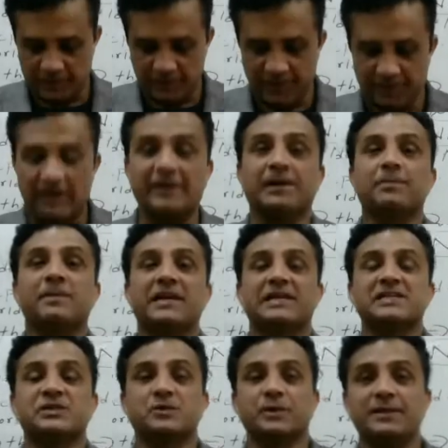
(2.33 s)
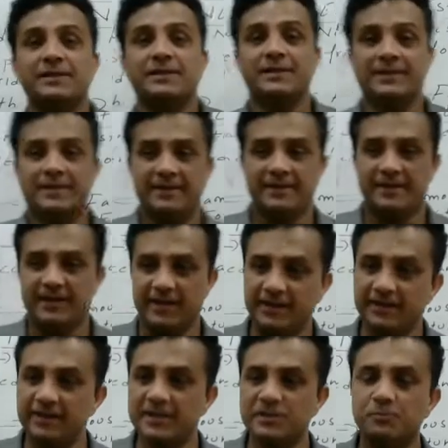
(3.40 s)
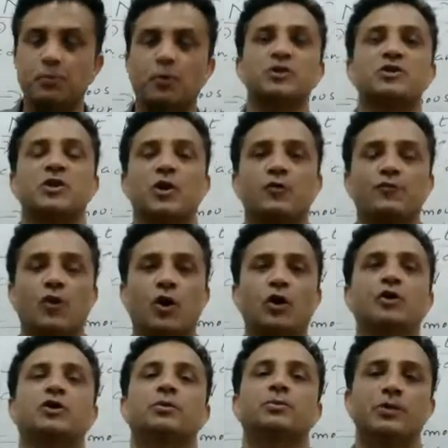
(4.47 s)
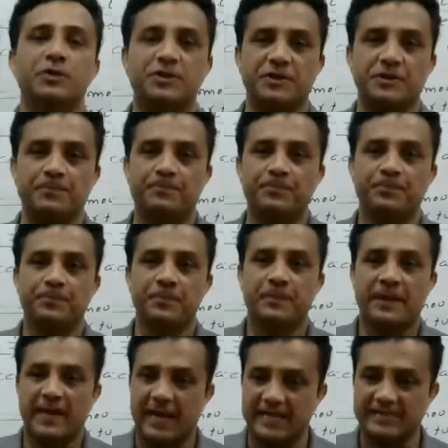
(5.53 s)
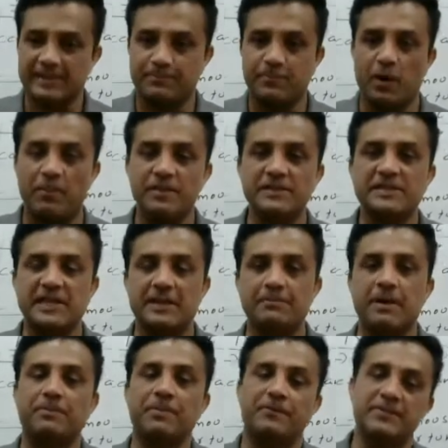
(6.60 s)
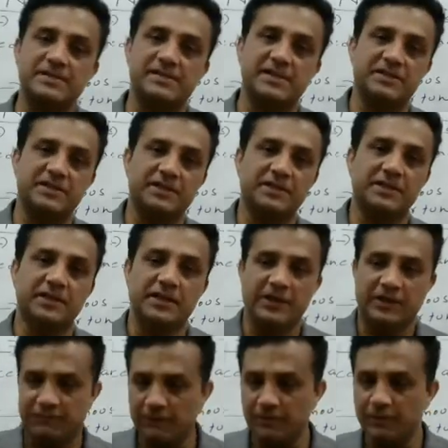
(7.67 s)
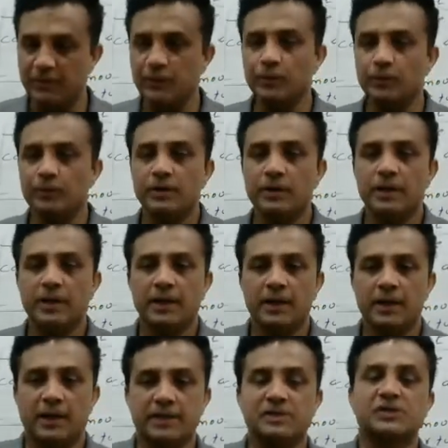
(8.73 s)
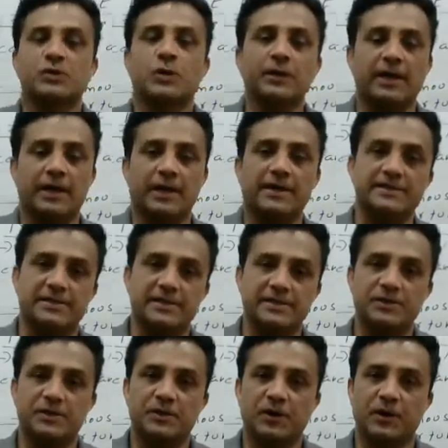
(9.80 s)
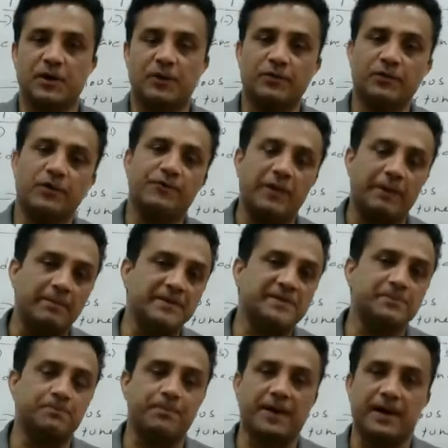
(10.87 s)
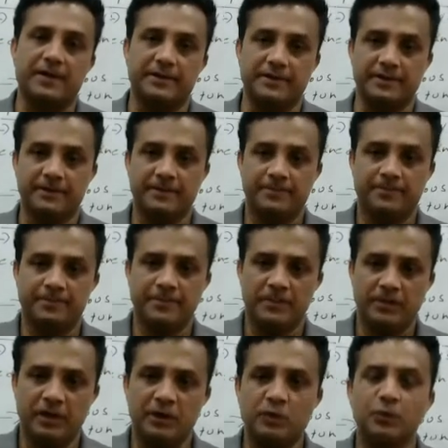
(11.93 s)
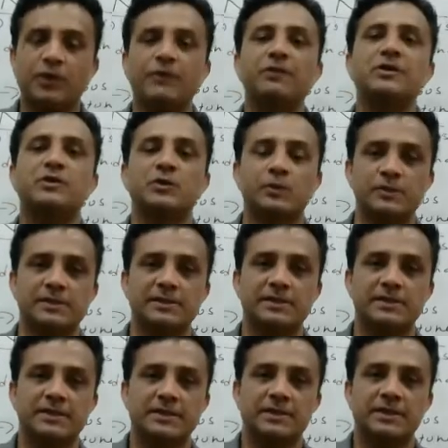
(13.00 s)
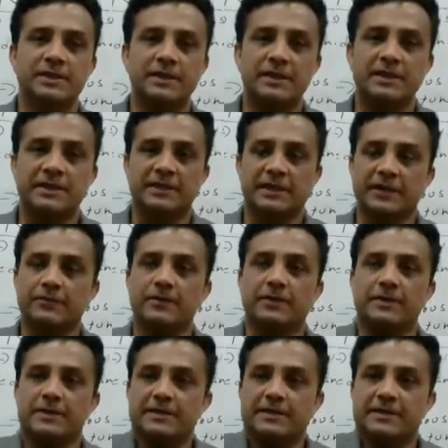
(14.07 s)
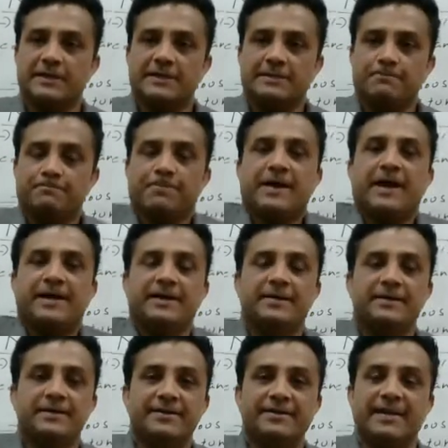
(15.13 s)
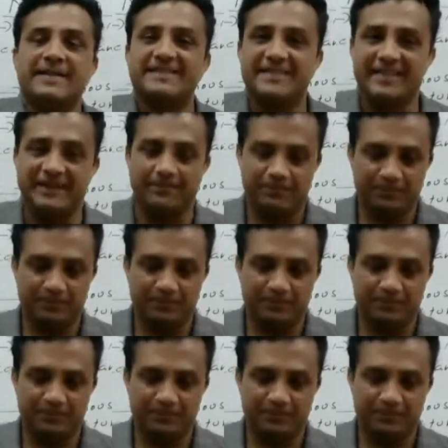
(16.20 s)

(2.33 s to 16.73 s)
Welcome class 12th. In this portion of entrepreneurship, as I promised in my previous lecture, we will do a SWOT analysis of a famous brand. Now today we choose the brand Nestle.